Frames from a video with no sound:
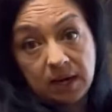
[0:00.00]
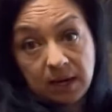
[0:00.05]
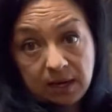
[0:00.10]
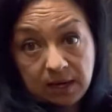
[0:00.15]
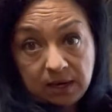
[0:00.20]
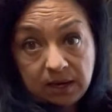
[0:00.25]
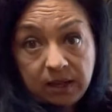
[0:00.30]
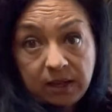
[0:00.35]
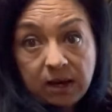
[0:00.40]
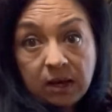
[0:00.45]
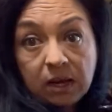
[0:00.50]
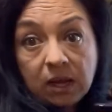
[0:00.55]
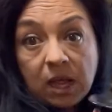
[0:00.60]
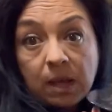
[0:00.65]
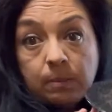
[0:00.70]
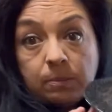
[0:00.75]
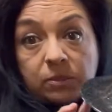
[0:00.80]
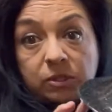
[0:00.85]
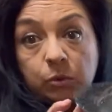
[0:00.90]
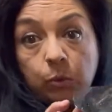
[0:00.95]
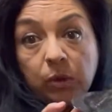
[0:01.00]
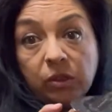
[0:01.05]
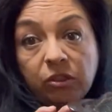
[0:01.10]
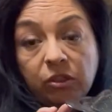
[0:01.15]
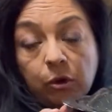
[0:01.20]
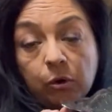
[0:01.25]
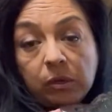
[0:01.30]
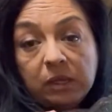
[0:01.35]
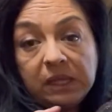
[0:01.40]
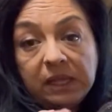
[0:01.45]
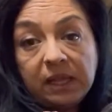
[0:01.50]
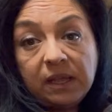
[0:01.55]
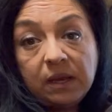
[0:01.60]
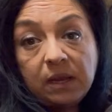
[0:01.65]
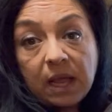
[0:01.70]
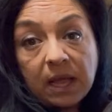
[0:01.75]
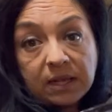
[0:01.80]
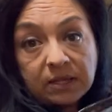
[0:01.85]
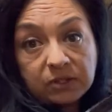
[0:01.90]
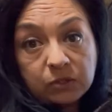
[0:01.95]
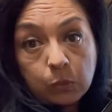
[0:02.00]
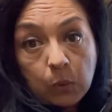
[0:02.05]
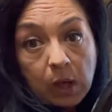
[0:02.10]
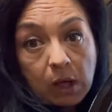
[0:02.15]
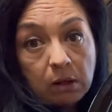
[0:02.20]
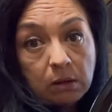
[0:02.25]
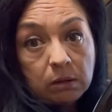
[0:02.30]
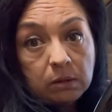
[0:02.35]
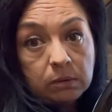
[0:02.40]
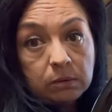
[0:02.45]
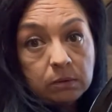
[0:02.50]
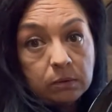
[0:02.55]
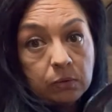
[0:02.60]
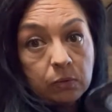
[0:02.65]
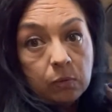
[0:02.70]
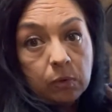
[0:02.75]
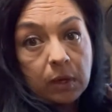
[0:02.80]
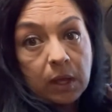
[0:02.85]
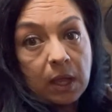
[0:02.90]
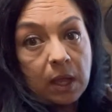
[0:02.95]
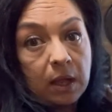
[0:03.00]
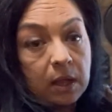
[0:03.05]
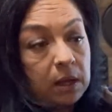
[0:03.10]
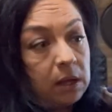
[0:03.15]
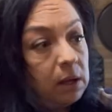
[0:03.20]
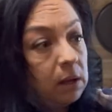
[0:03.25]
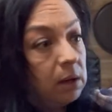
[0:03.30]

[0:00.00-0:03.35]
and then it comes with your lid as well. Okay.